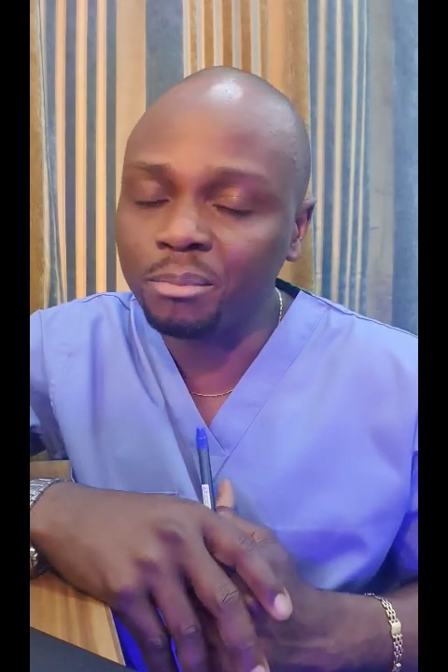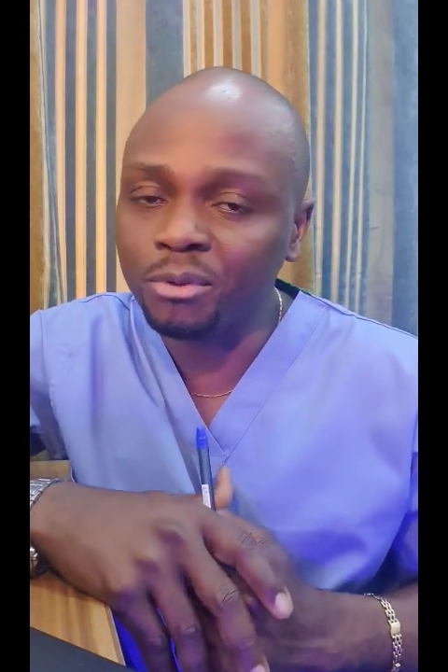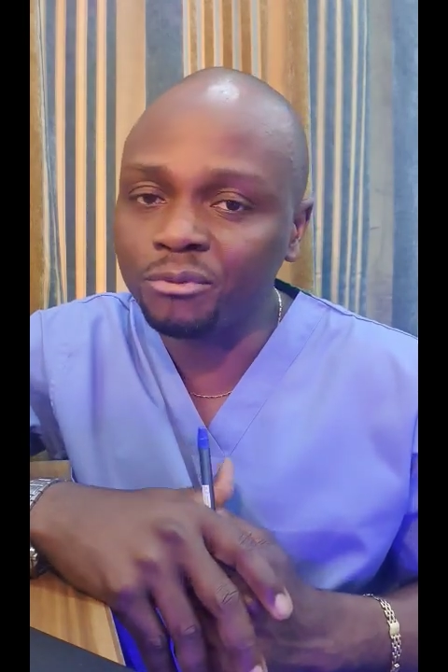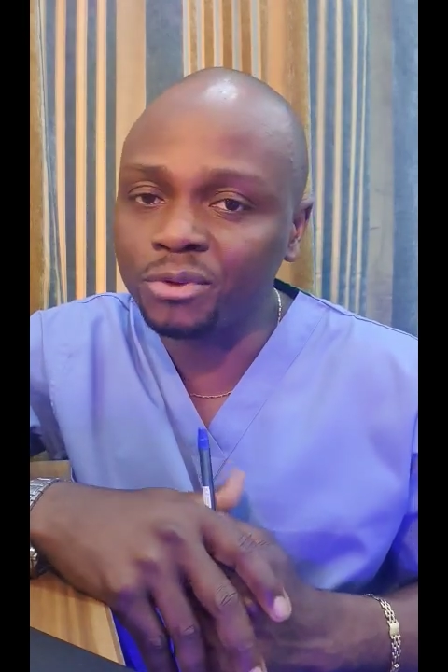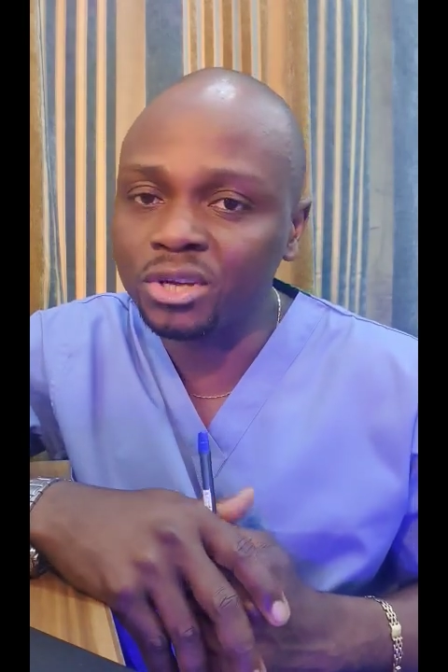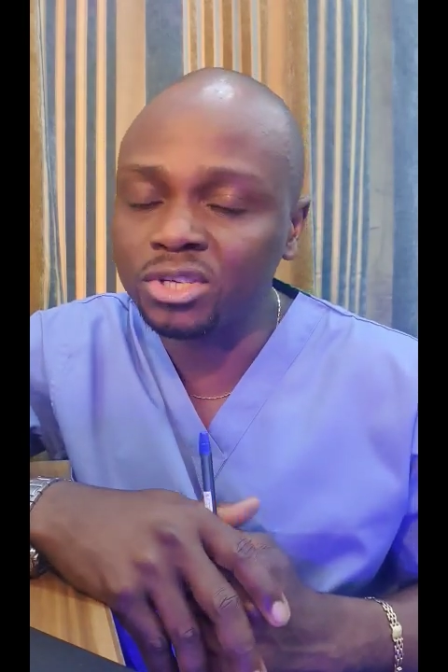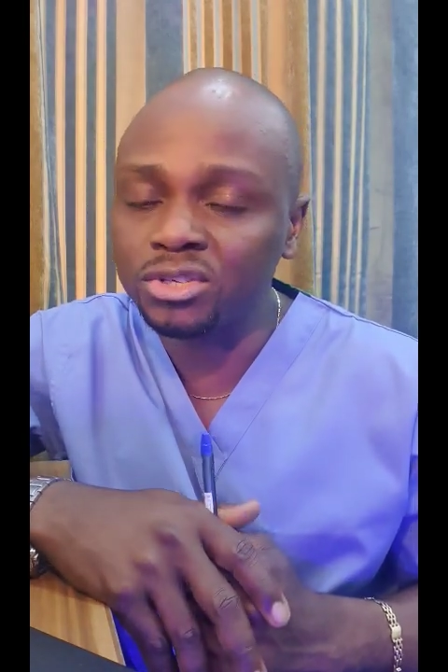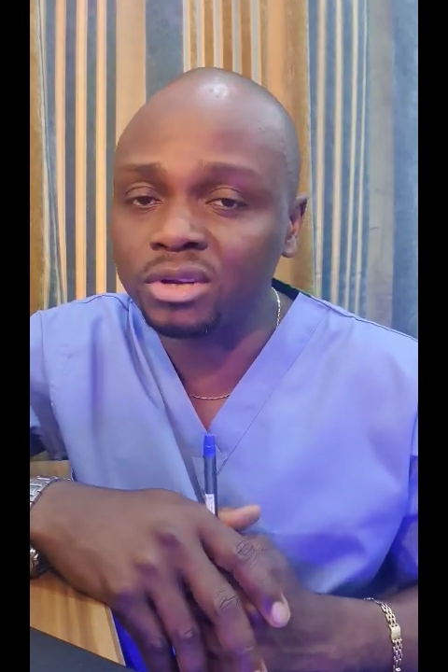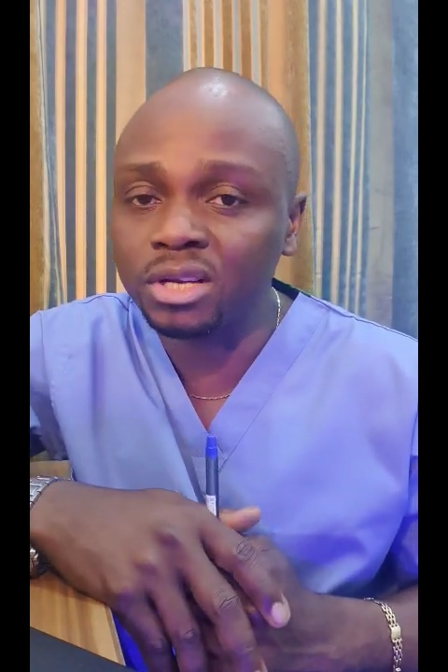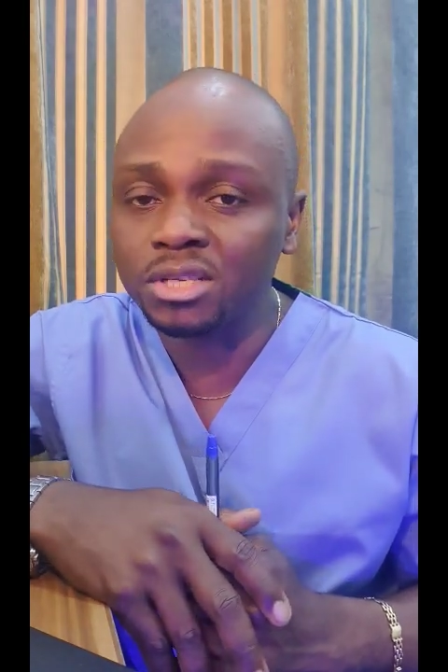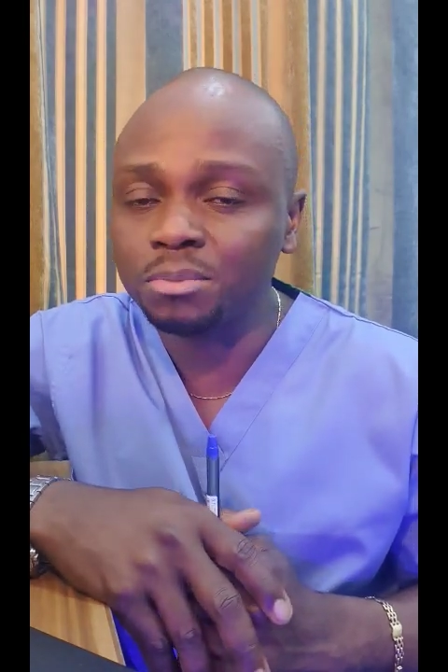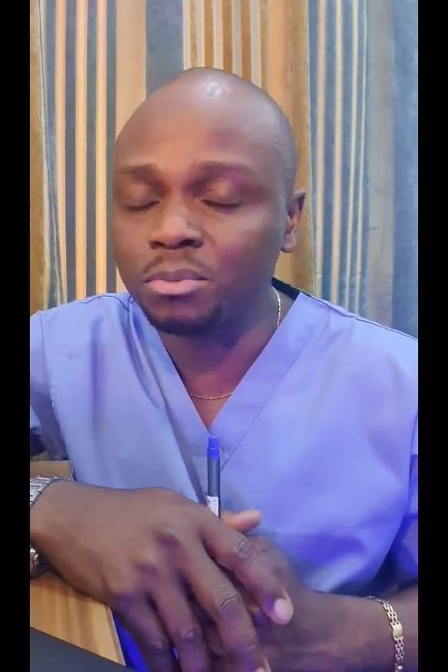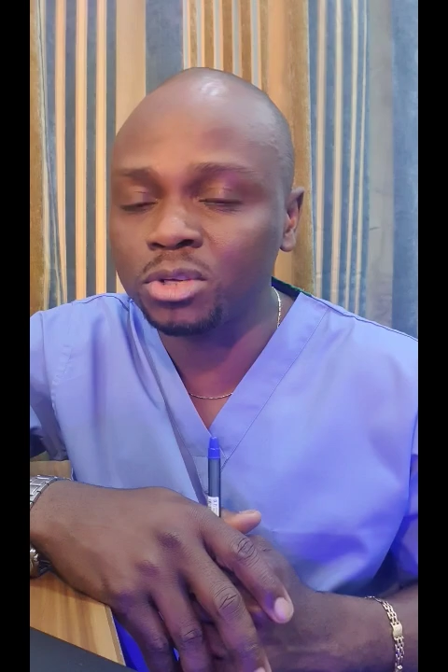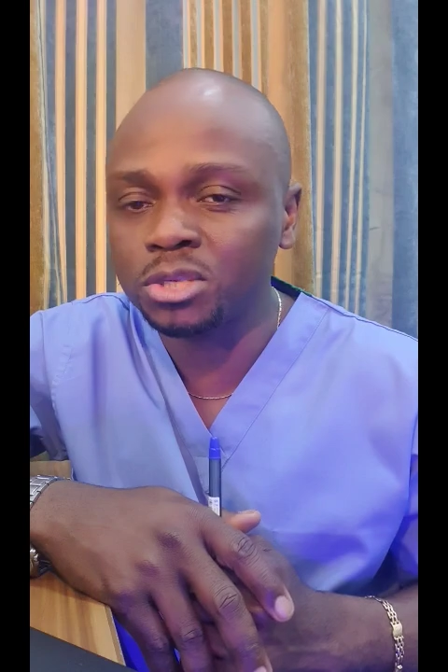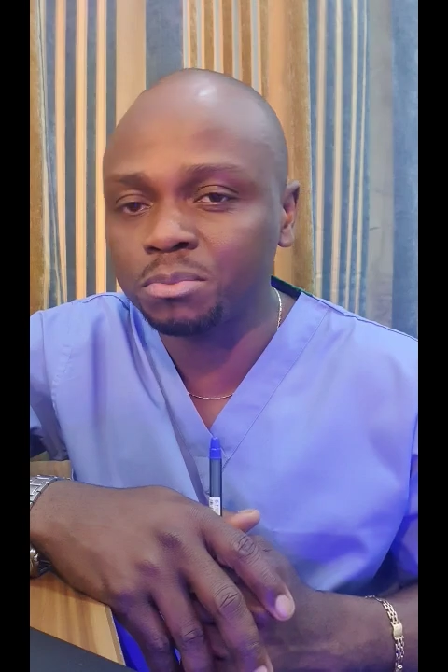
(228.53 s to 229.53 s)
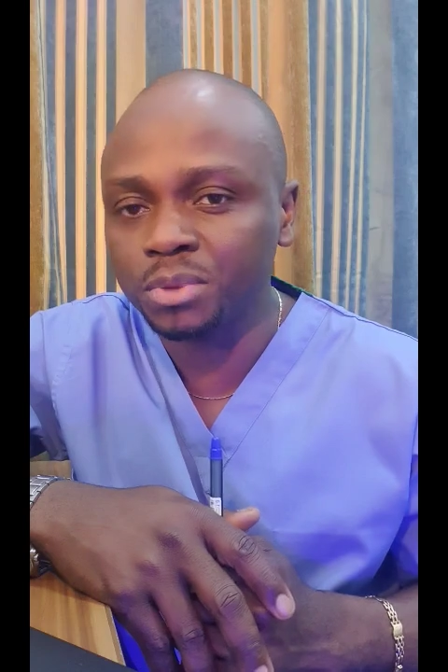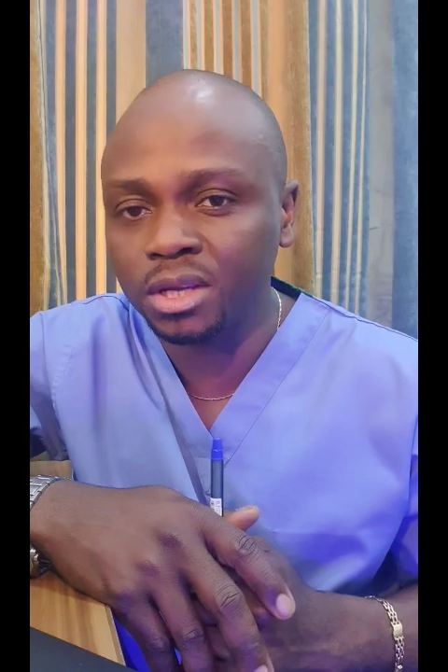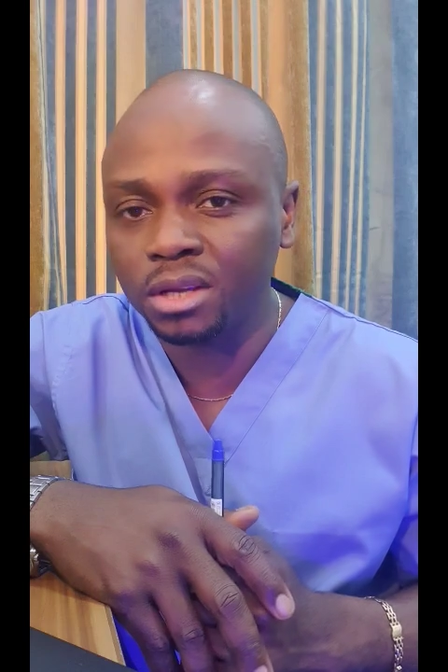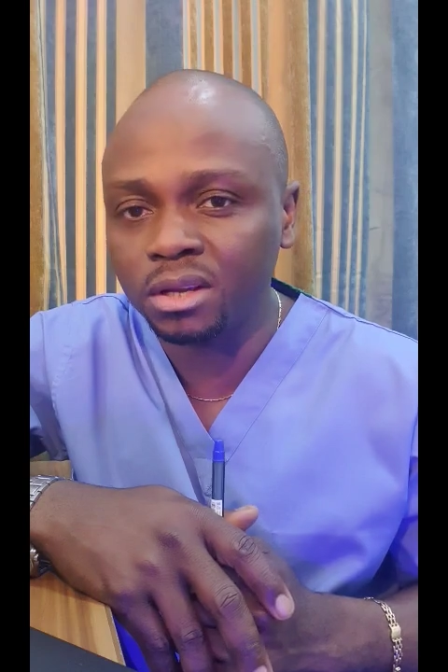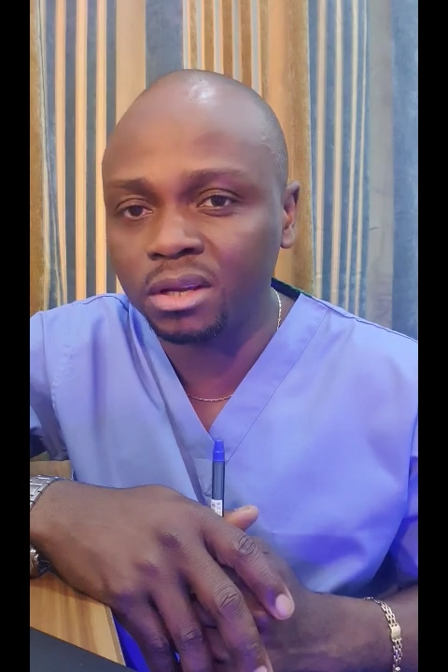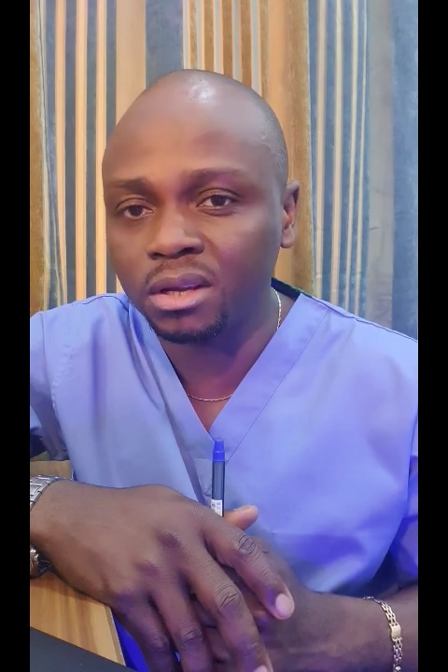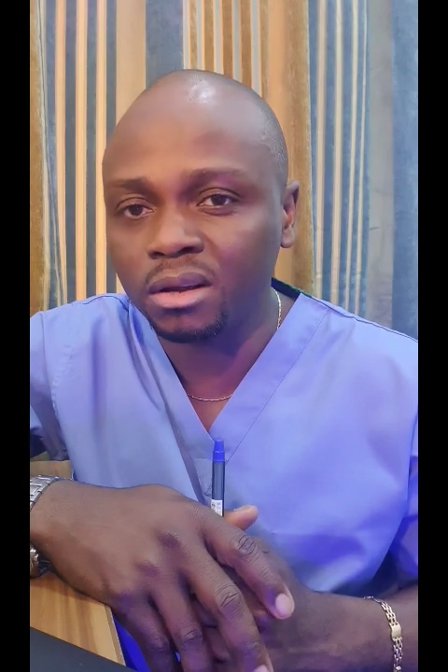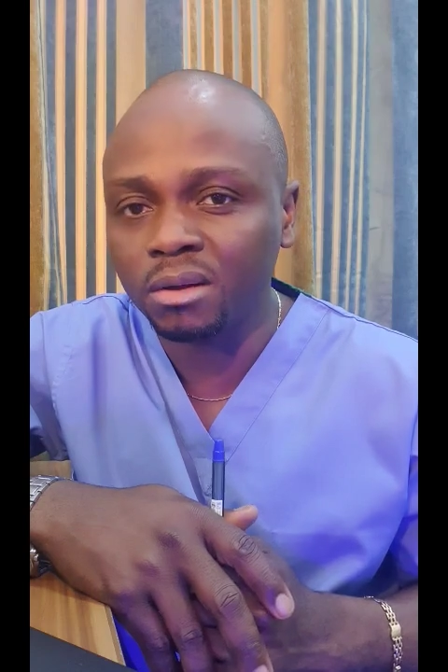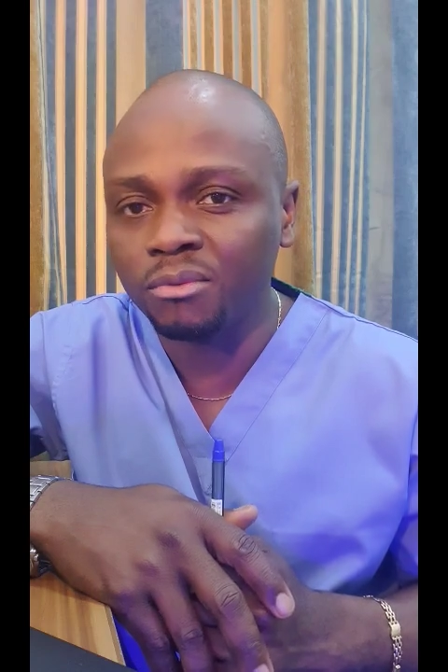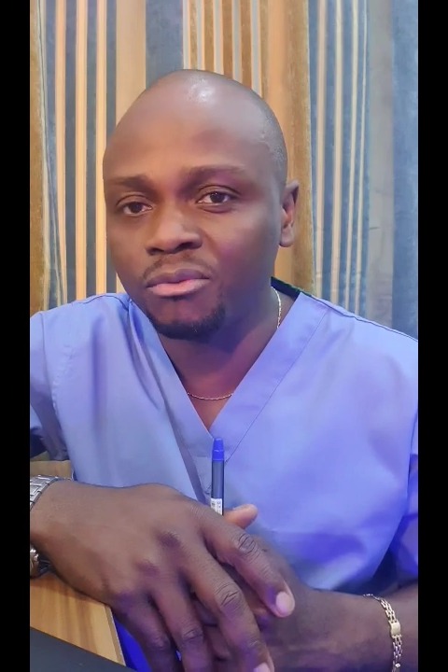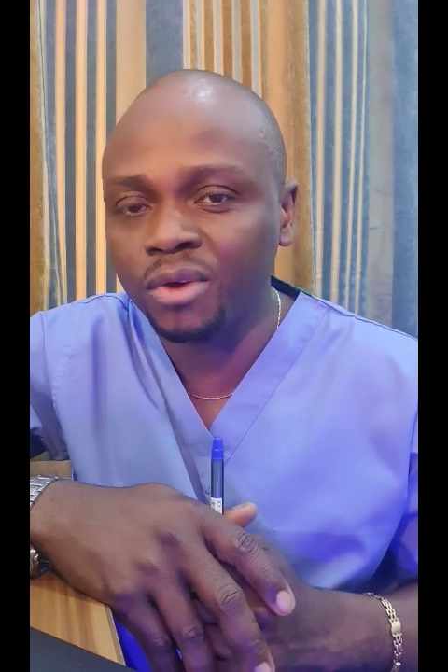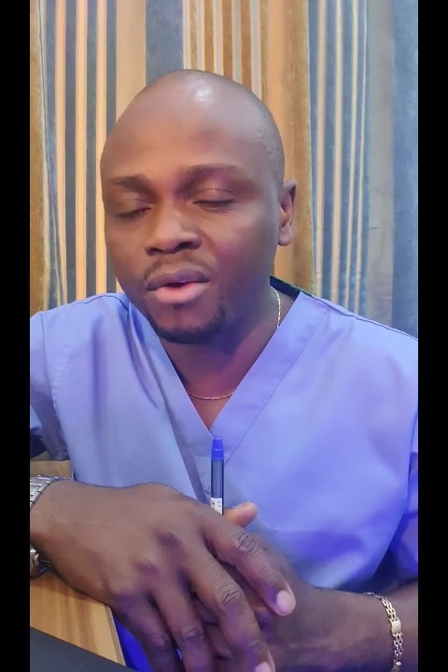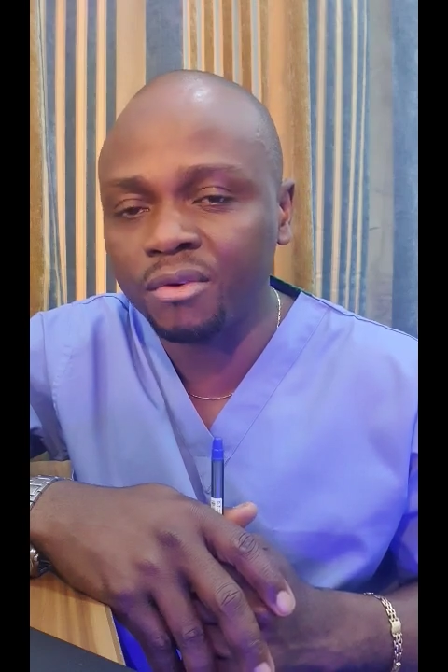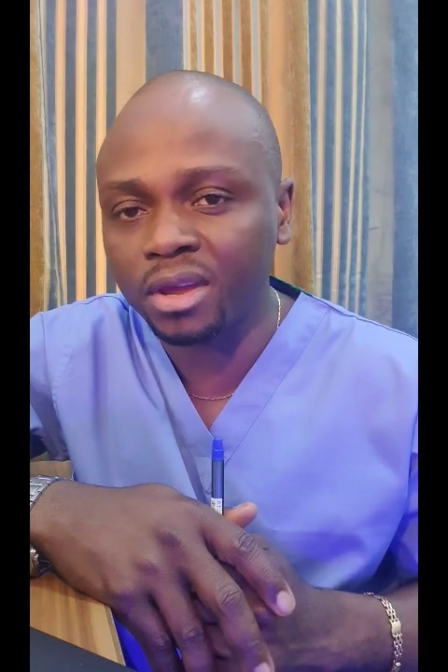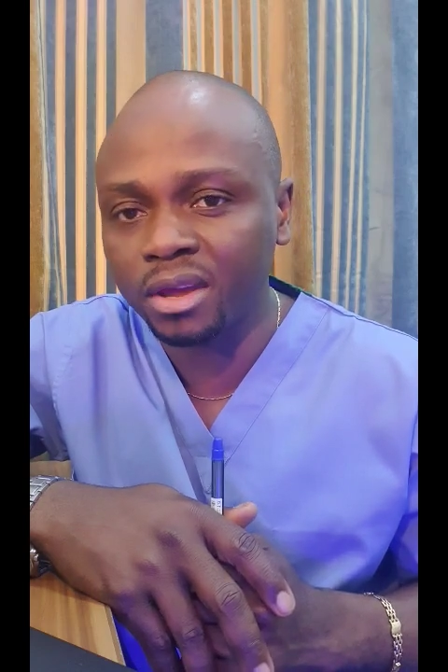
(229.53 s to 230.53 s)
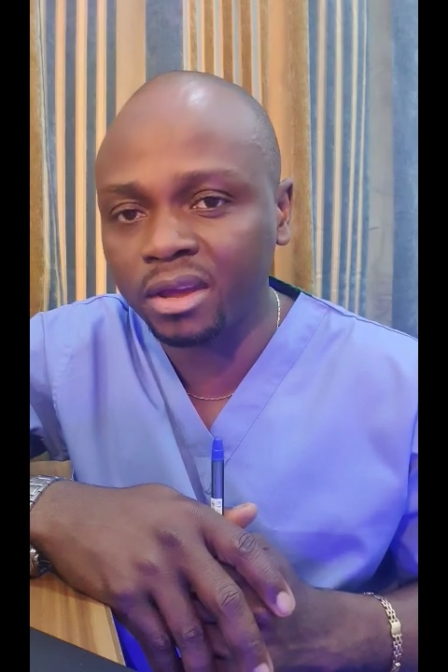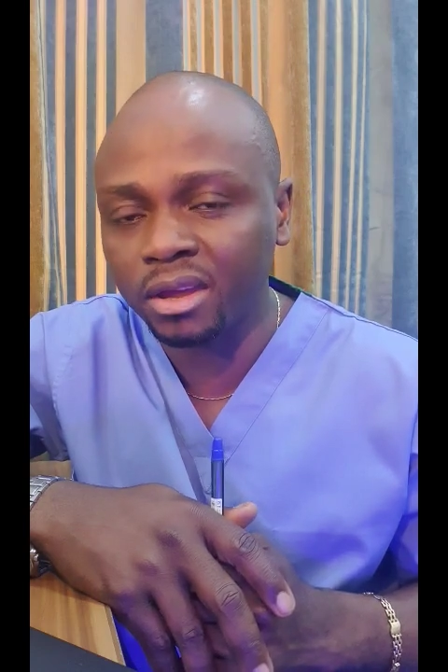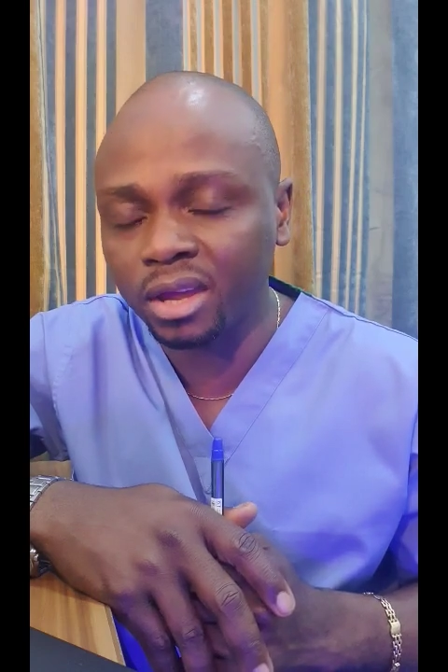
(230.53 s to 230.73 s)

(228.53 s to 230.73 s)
professionals must be very